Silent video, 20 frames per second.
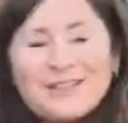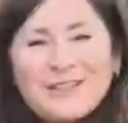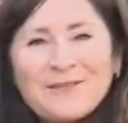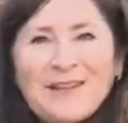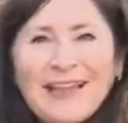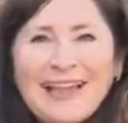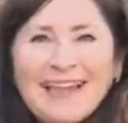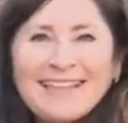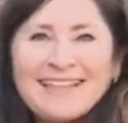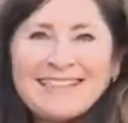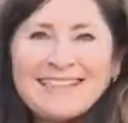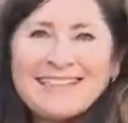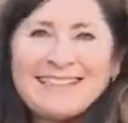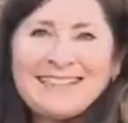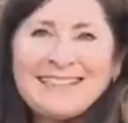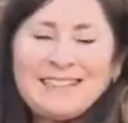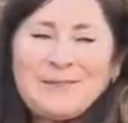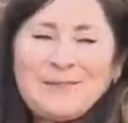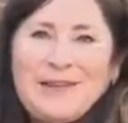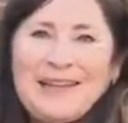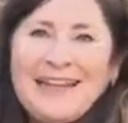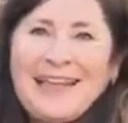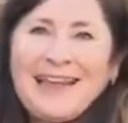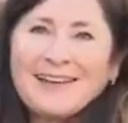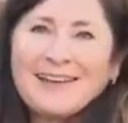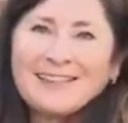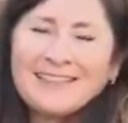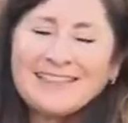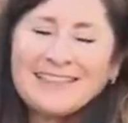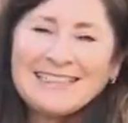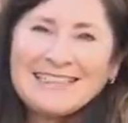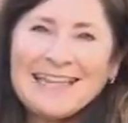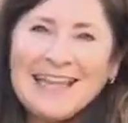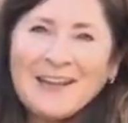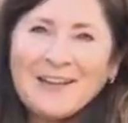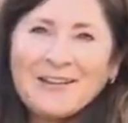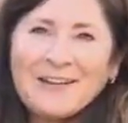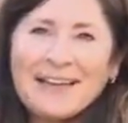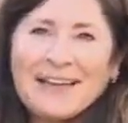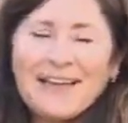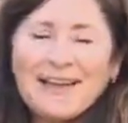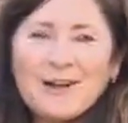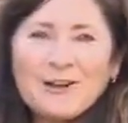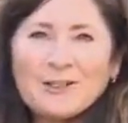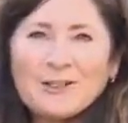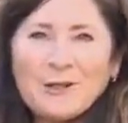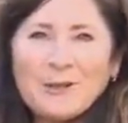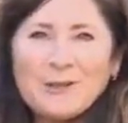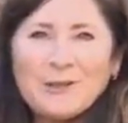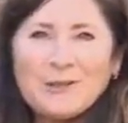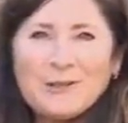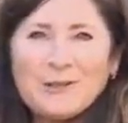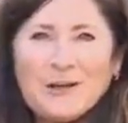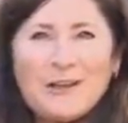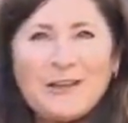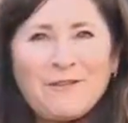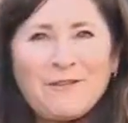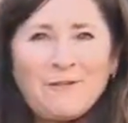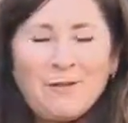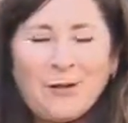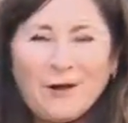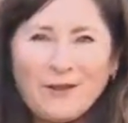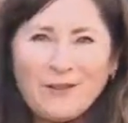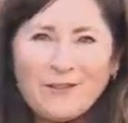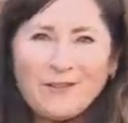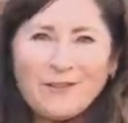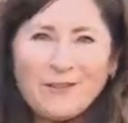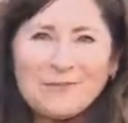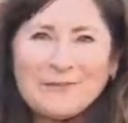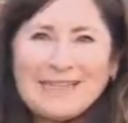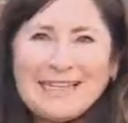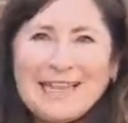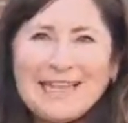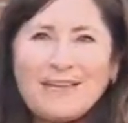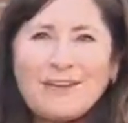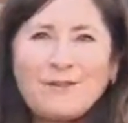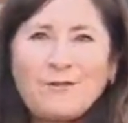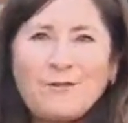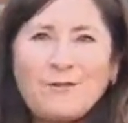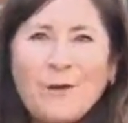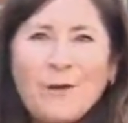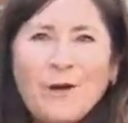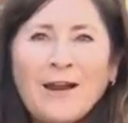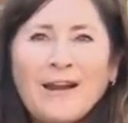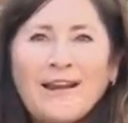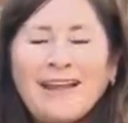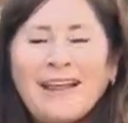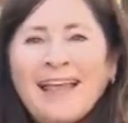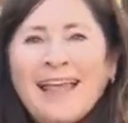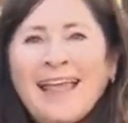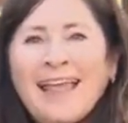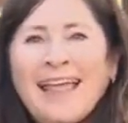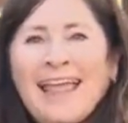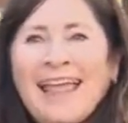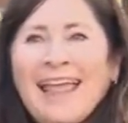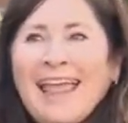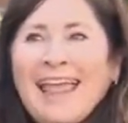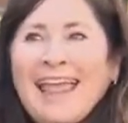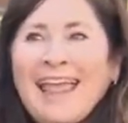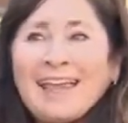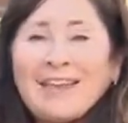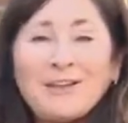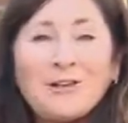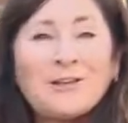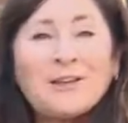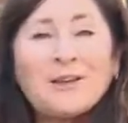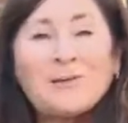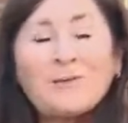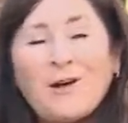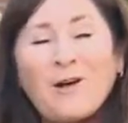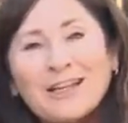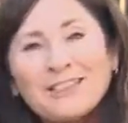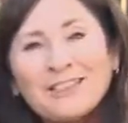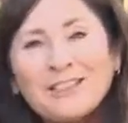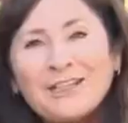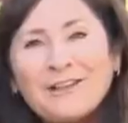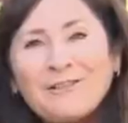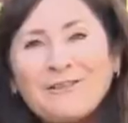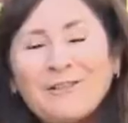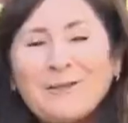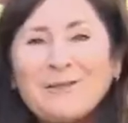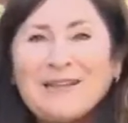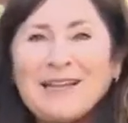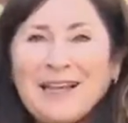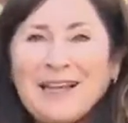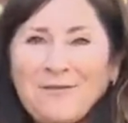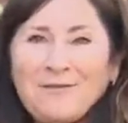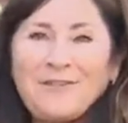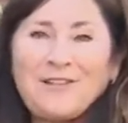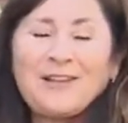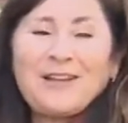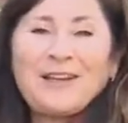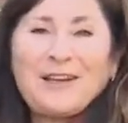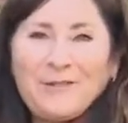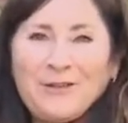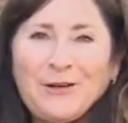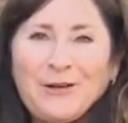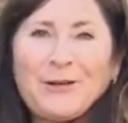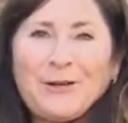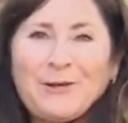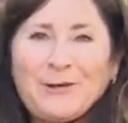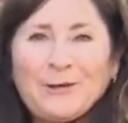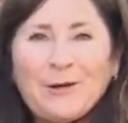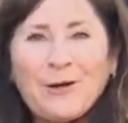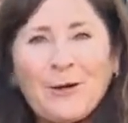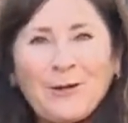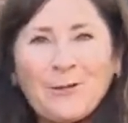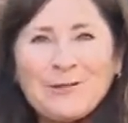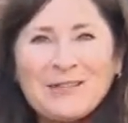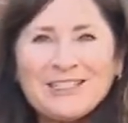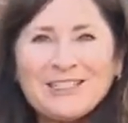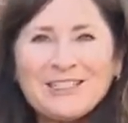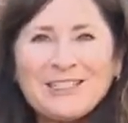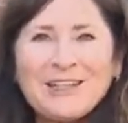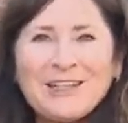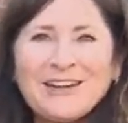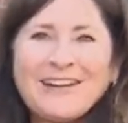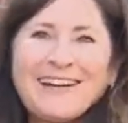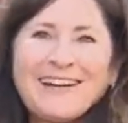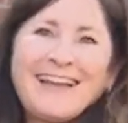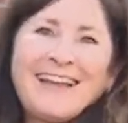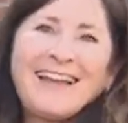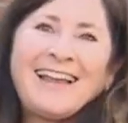event is being held on Saturday, October 24th from 10 to 4, and you can watch it from the comfort of your own home this year.